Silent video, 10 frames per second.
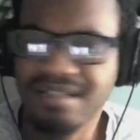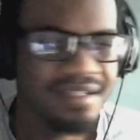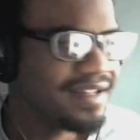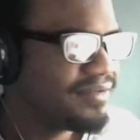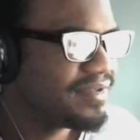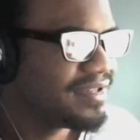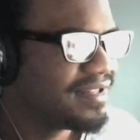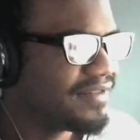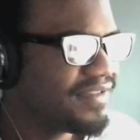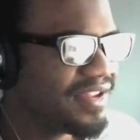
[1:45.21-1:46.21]
I
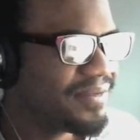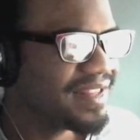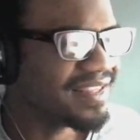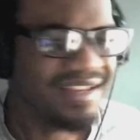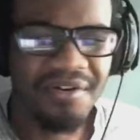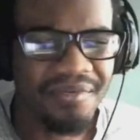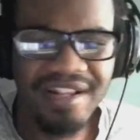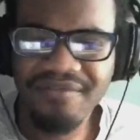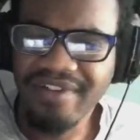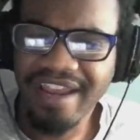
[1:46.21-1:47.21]
feel like we
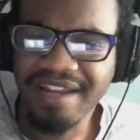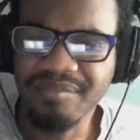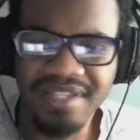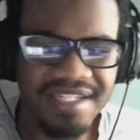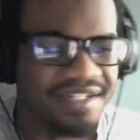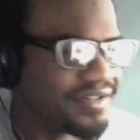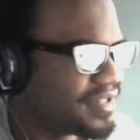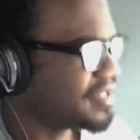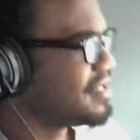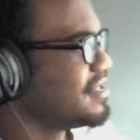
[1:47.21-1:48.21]
never had
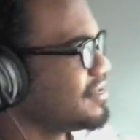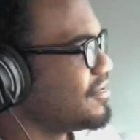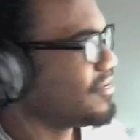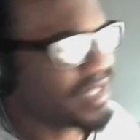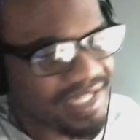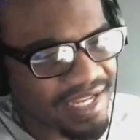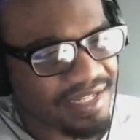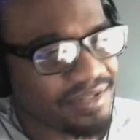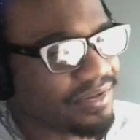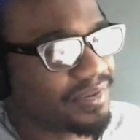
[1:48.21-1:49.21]
blizzards or
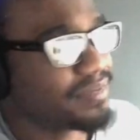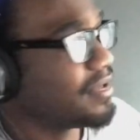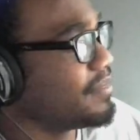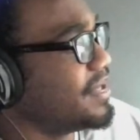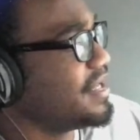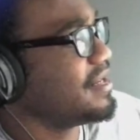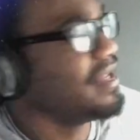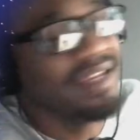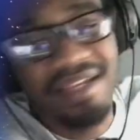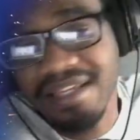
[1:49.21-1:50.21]
sandstorms, but
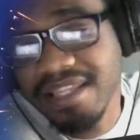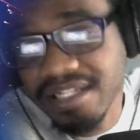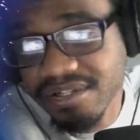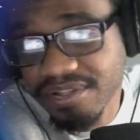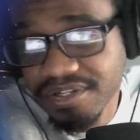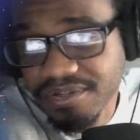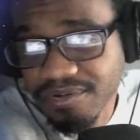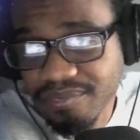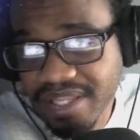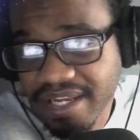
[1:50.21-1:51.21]
these are the
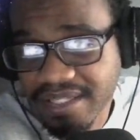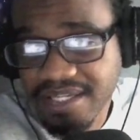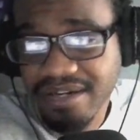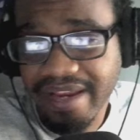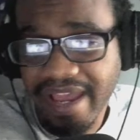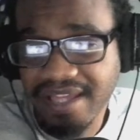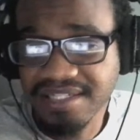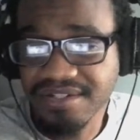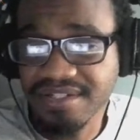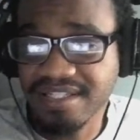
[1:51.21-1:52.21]
new planetary
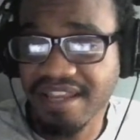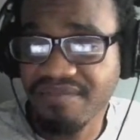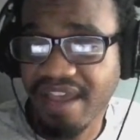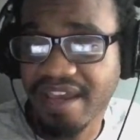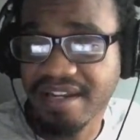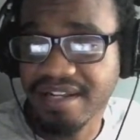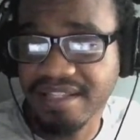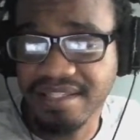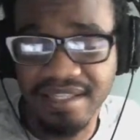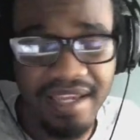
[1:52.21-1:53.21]
hazards they've added
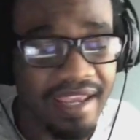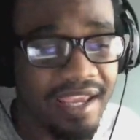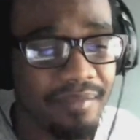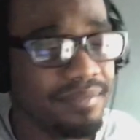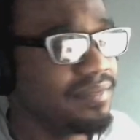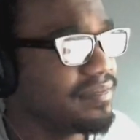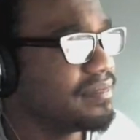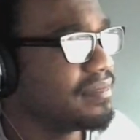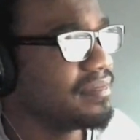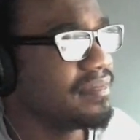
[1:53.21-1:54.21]
into the game.
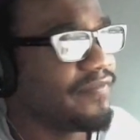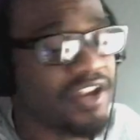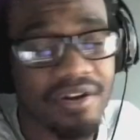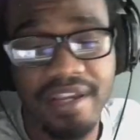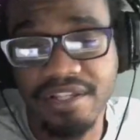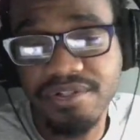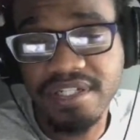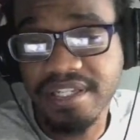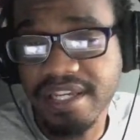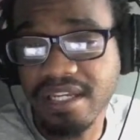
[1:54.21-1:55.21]
Very
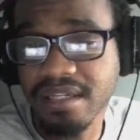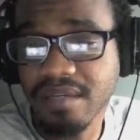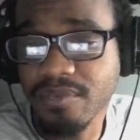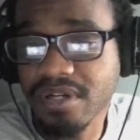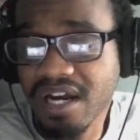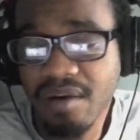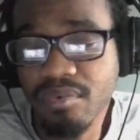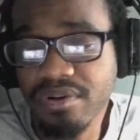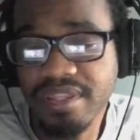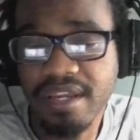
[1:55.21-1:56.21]
interesting. I'm gonna hop
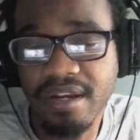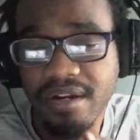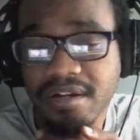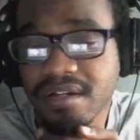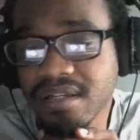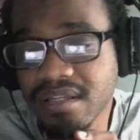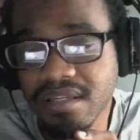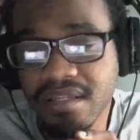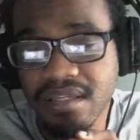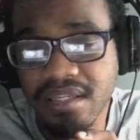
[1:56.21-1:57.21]
on there
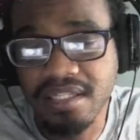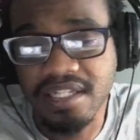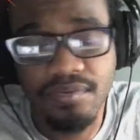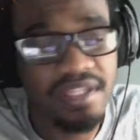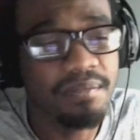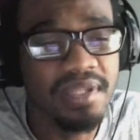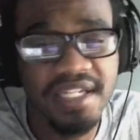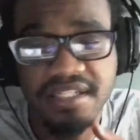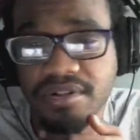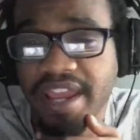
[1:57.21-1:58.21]
and see what the
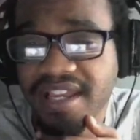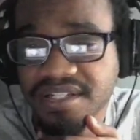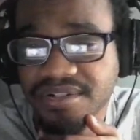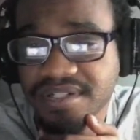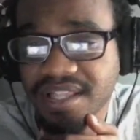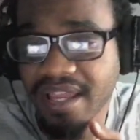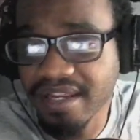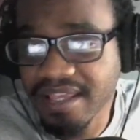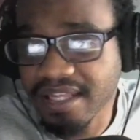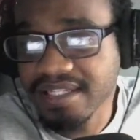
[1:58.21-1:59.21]
blizzard hazards like.
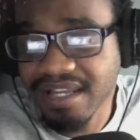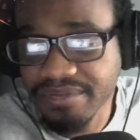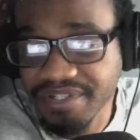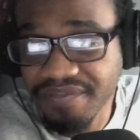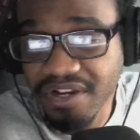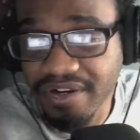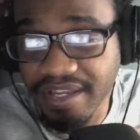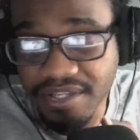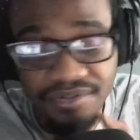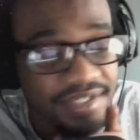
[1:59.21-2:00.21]
That sounds very
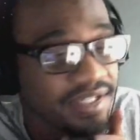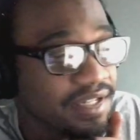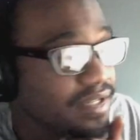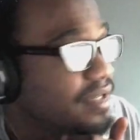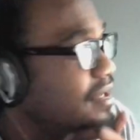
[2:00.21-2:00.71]
interesting.